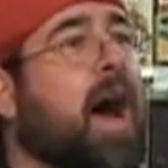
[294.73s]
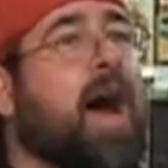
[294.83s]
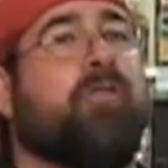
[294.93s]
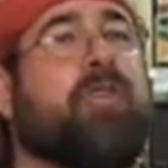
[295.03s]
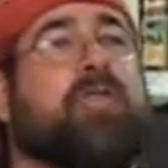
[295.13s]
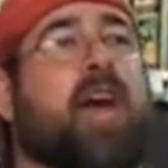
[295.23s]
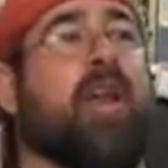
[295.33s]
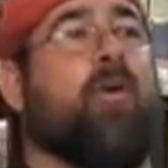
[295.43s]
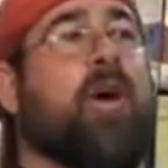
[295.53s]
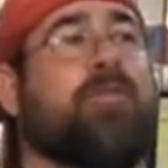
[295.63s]
I've just
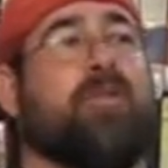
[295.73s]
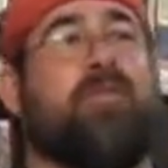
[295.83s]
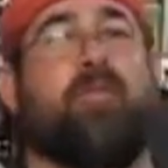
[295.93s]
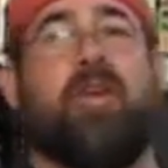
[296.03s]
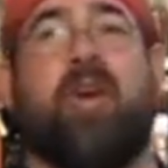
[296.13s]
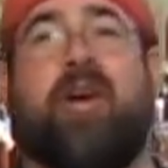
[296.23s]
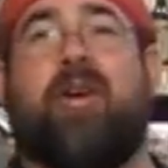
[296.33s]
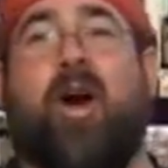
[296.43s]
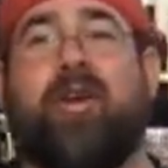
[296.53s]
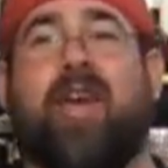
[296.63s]
got a question from the uh,
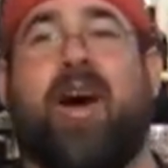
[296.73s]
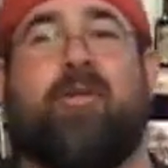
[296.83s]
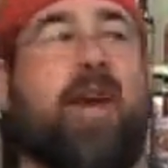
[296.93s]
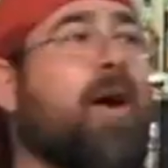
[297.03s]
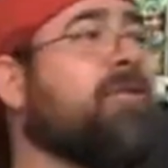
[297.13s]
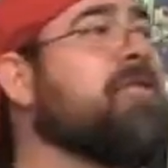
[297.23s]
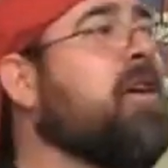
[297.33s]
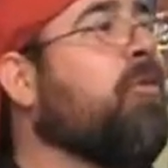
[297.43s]
art gallery. How was,